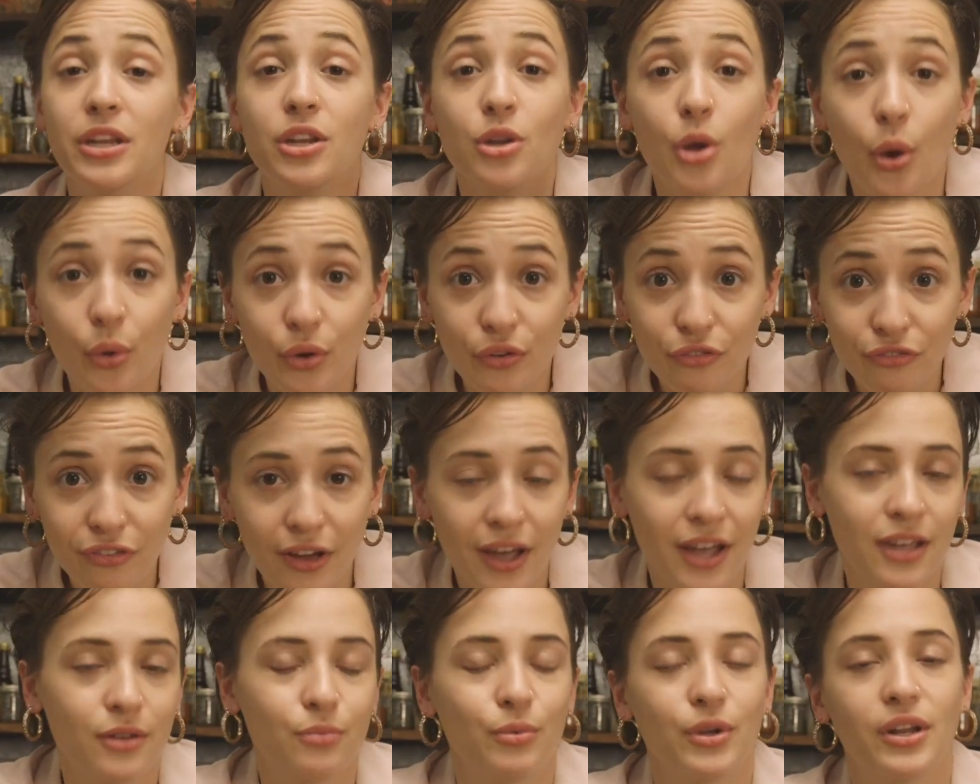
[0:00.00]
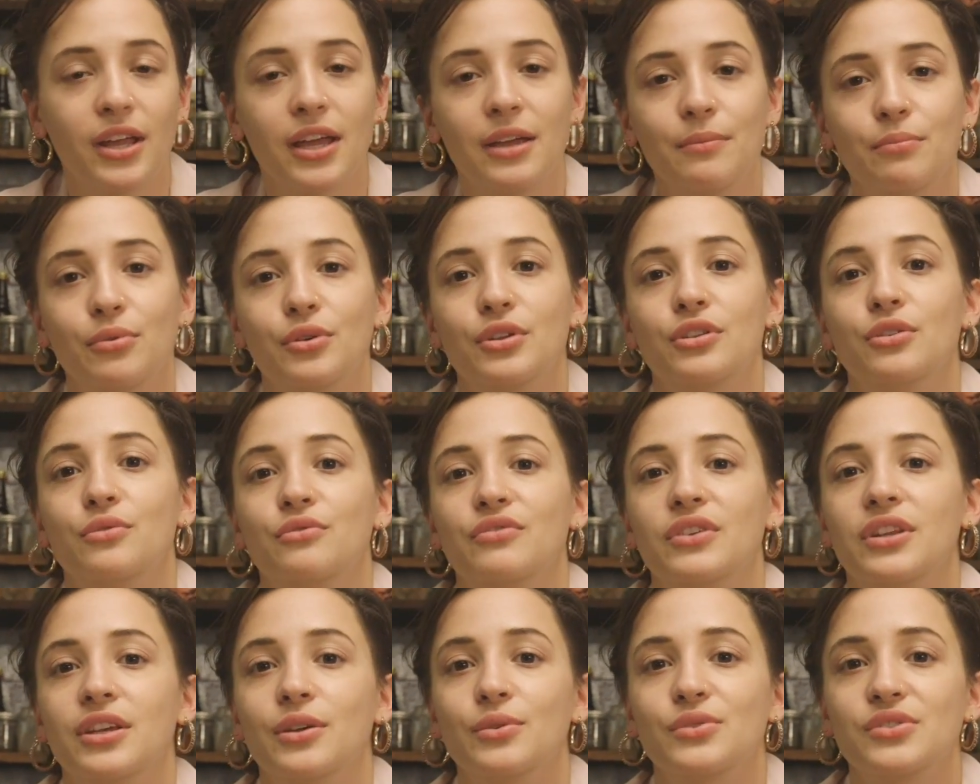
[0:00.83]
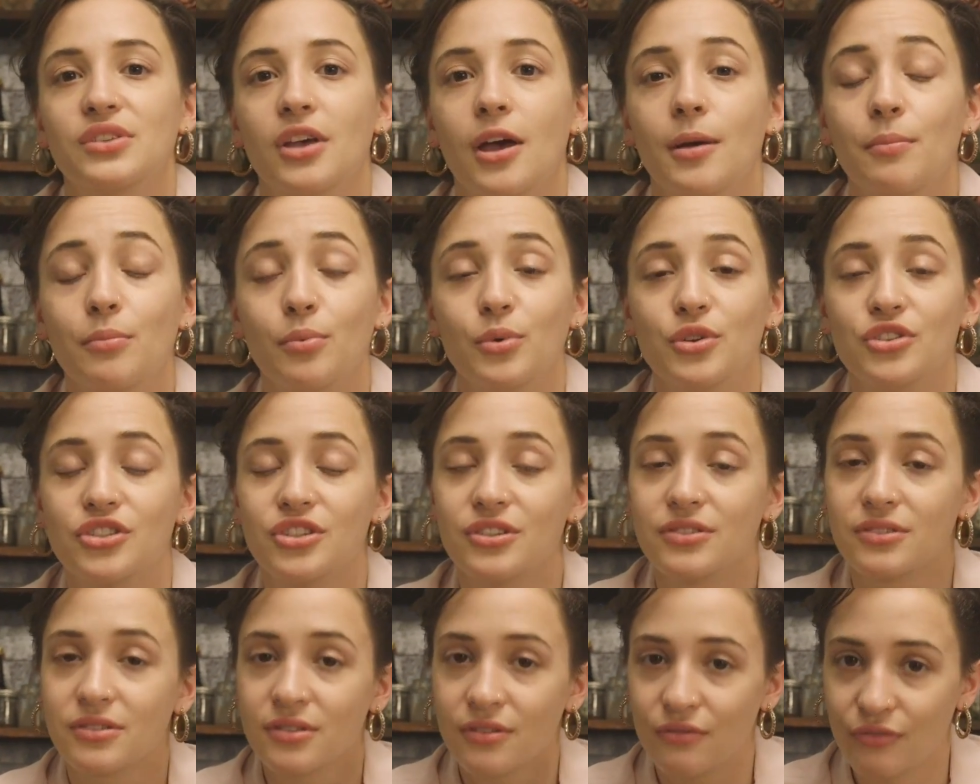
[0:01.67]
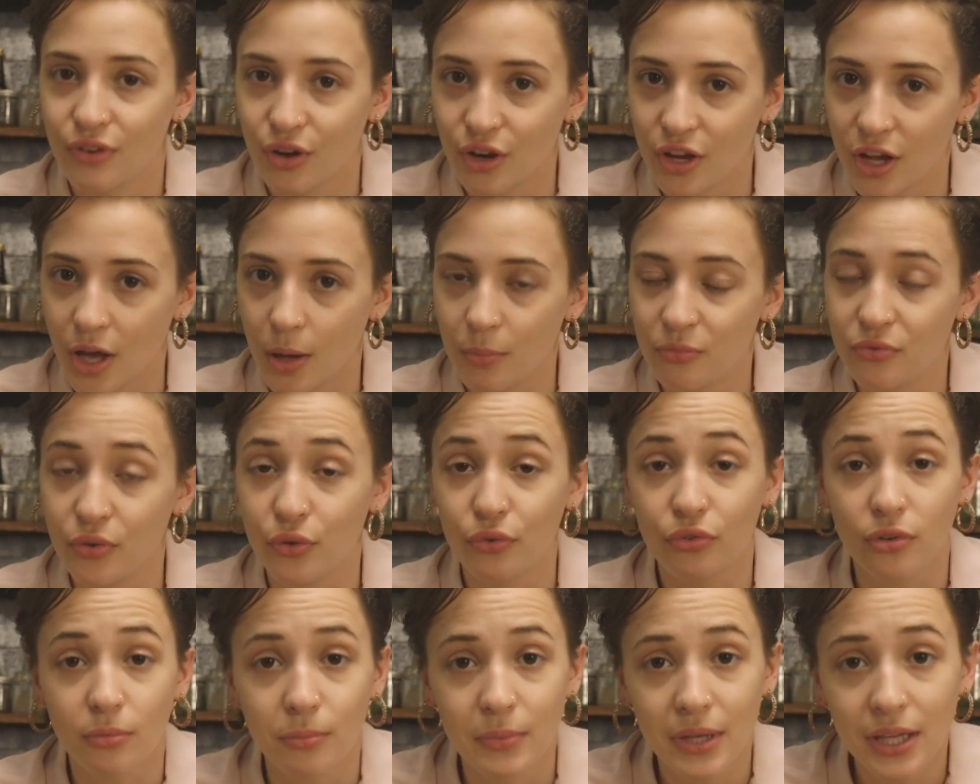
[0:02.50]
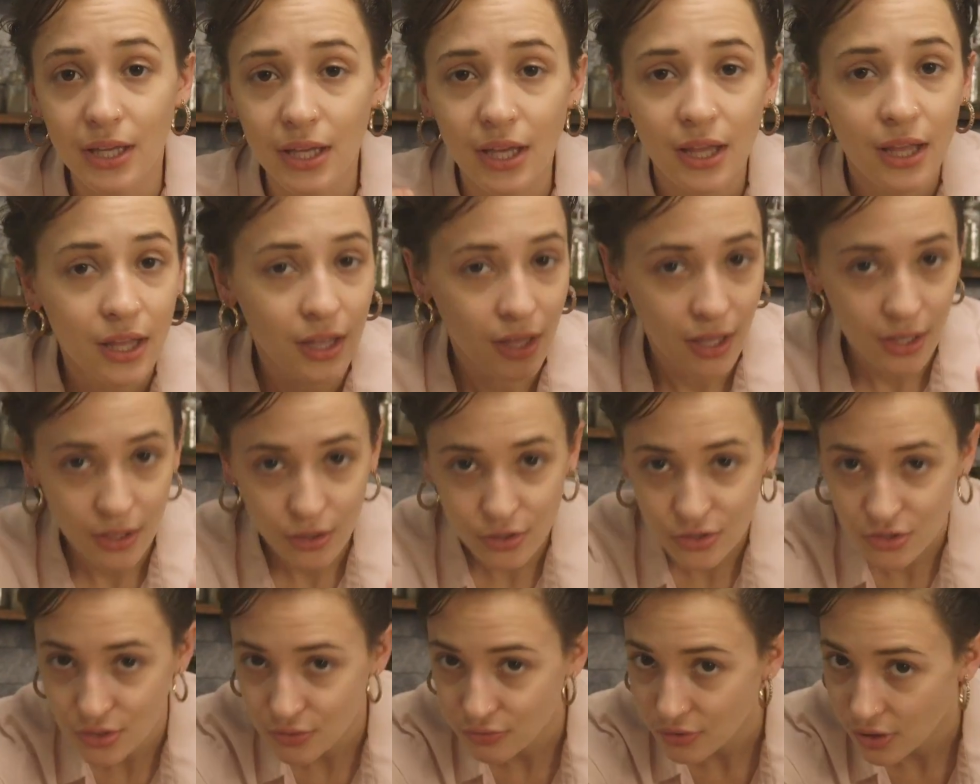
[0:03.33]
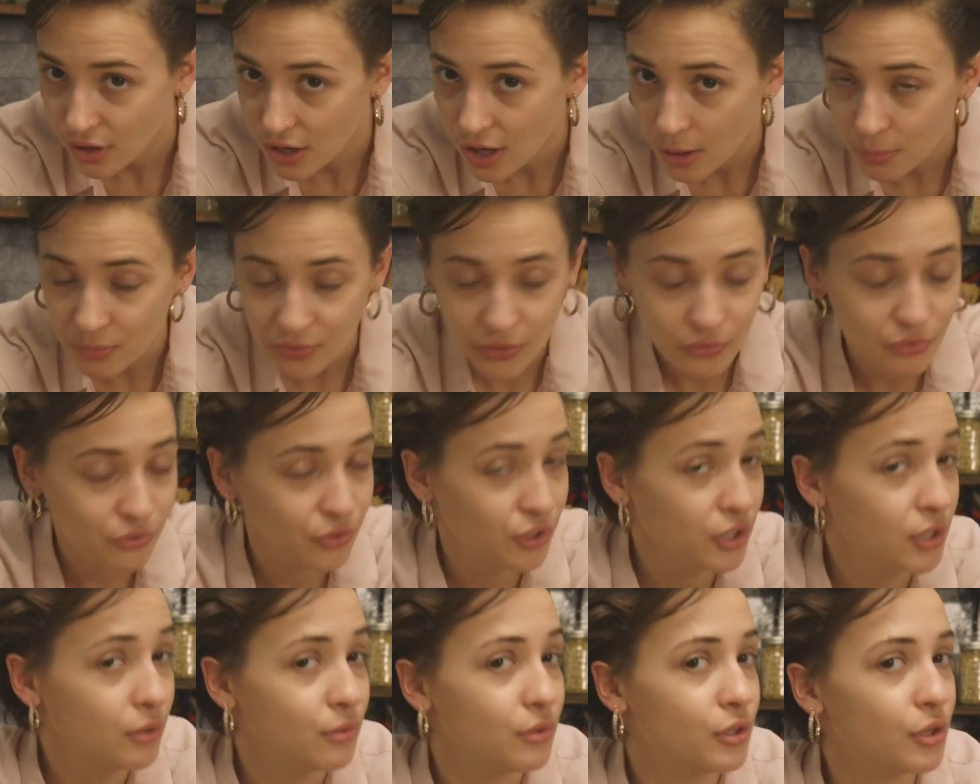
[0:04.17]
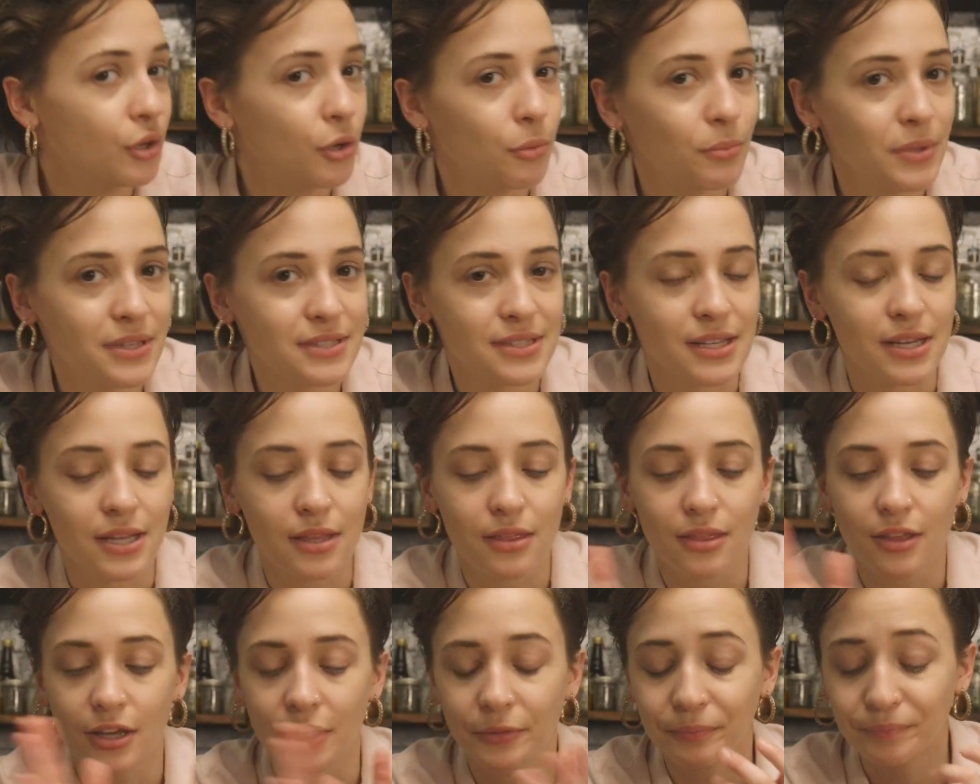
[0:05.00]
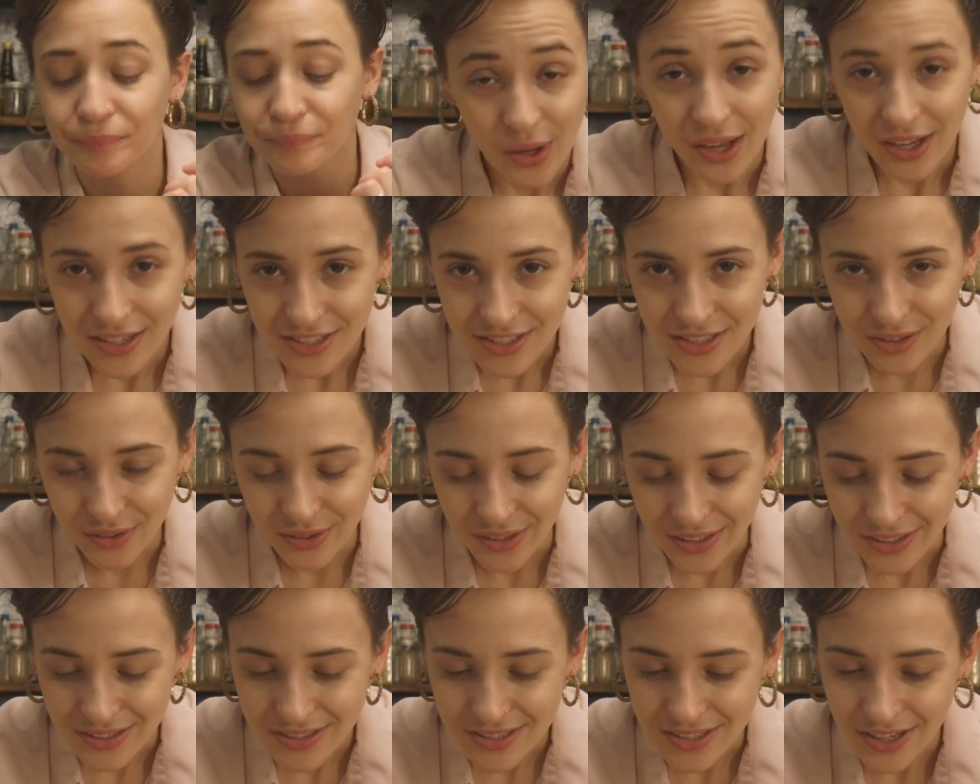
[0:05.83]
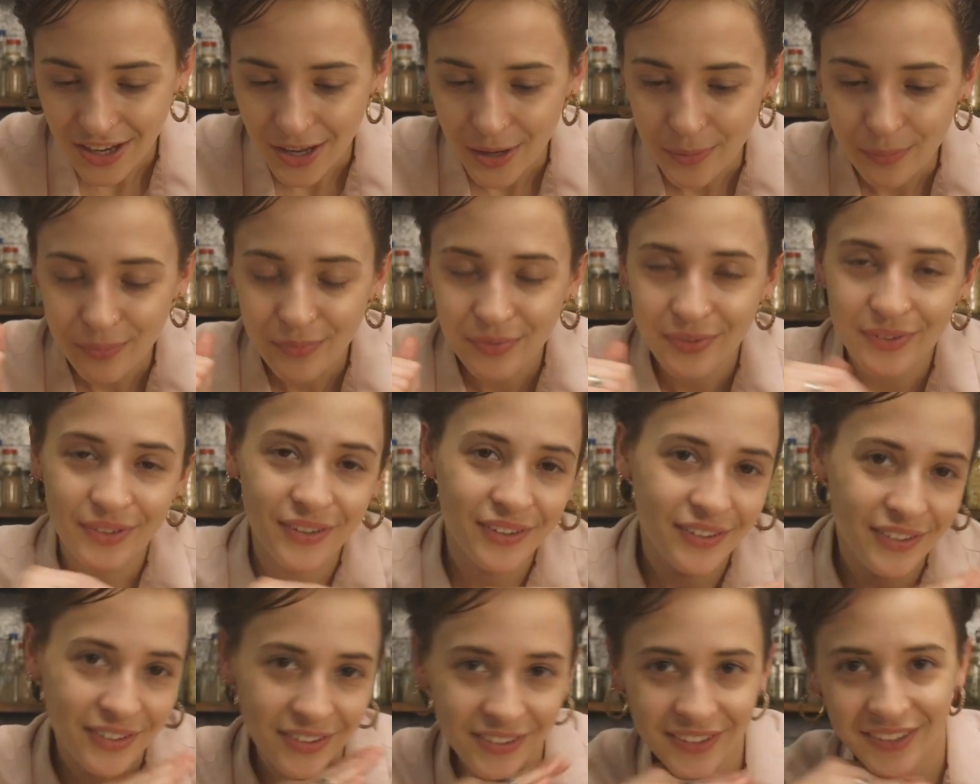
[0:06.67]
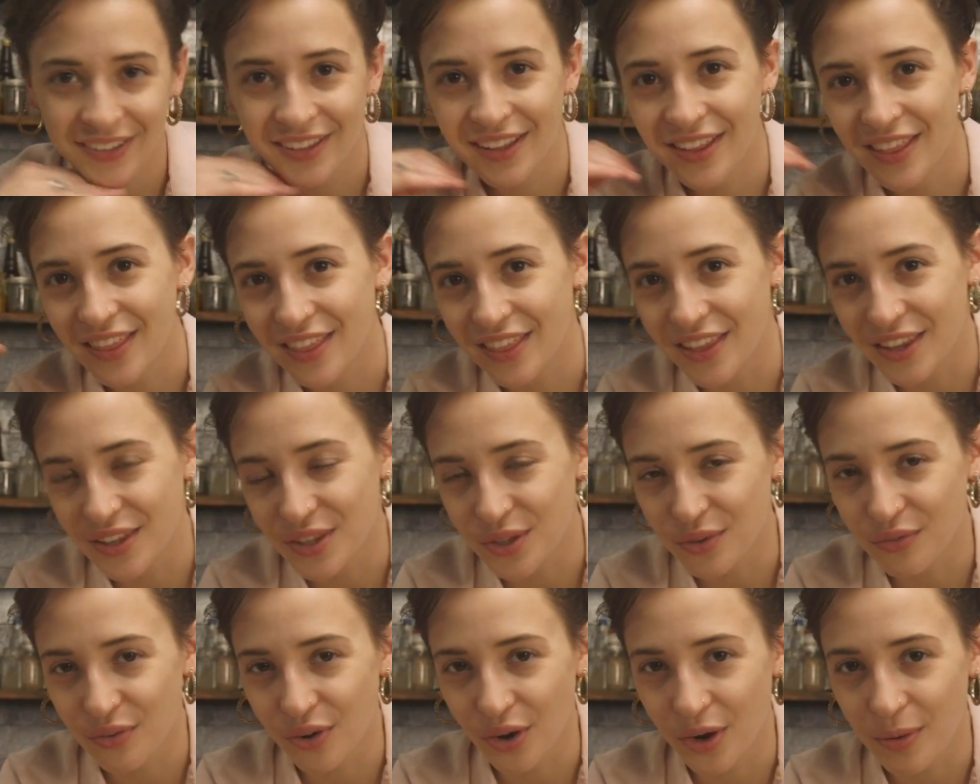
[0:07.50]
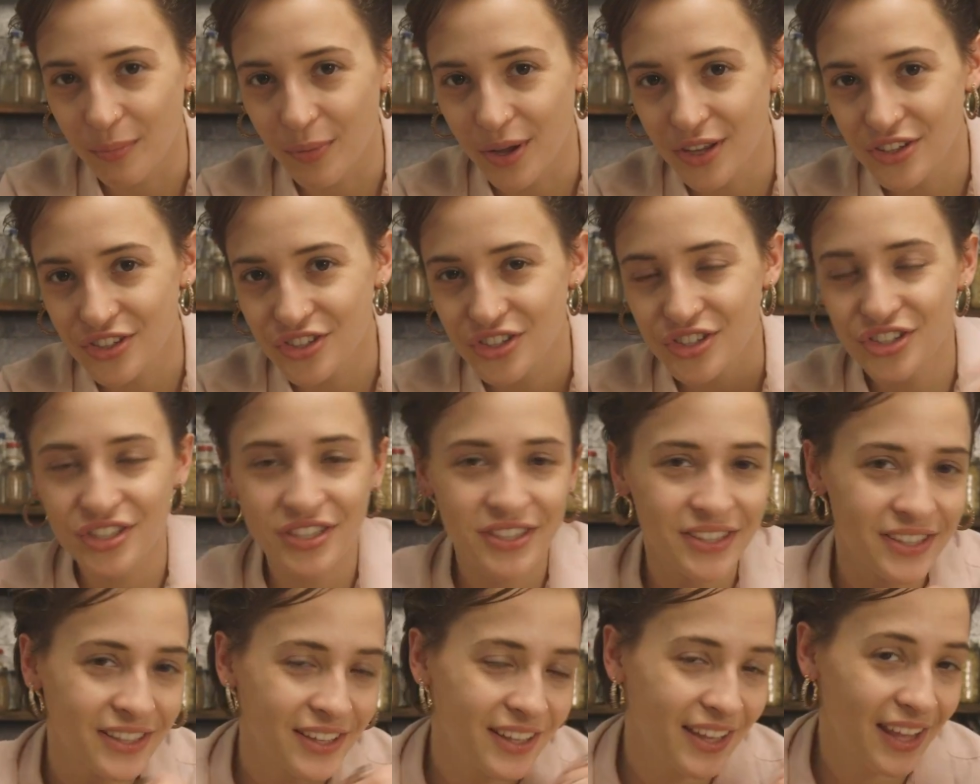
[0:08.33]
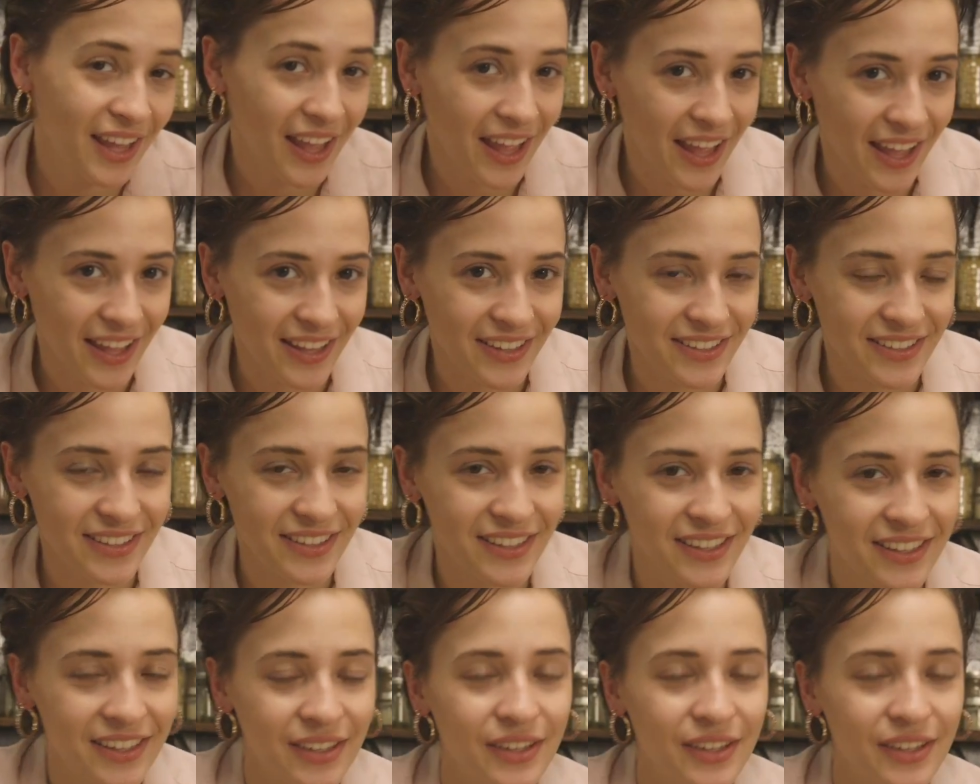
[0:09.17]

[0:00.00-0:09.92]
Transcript: notified when I put new videos up, which is very helpful for me and also very helpful for you. You don't miss anything. Until next time, thank you very much and